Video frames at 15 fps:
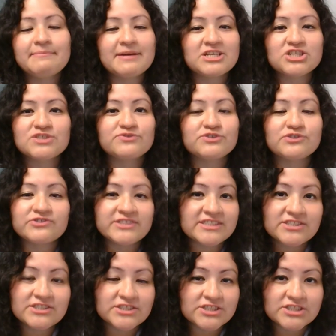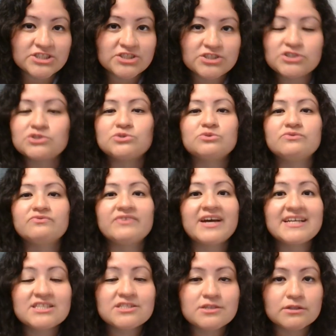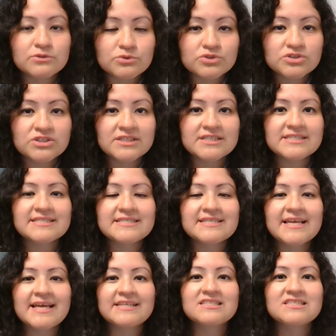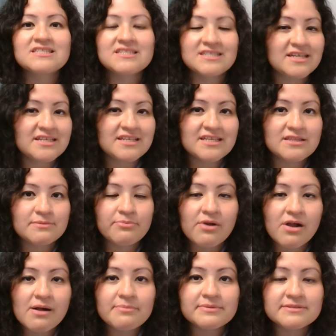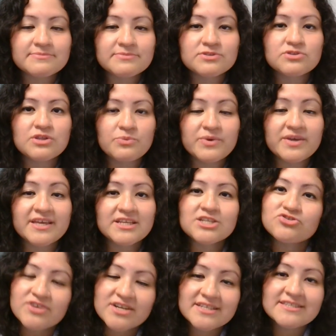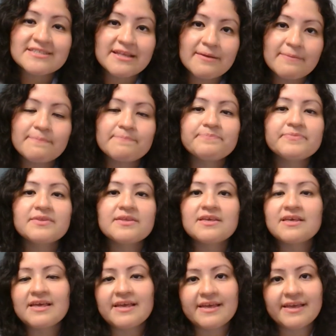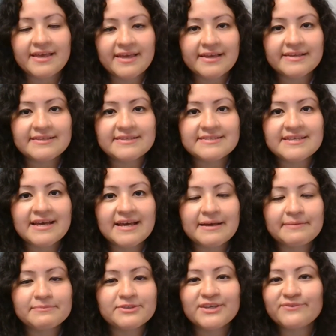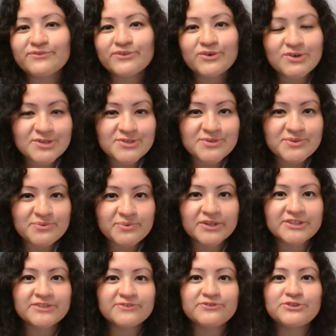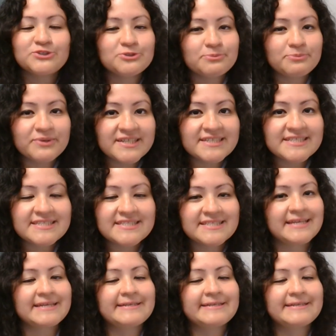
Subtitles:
passion for research to find solutions and study the problems so that we can address them. And I'm looking forward to what the future brings.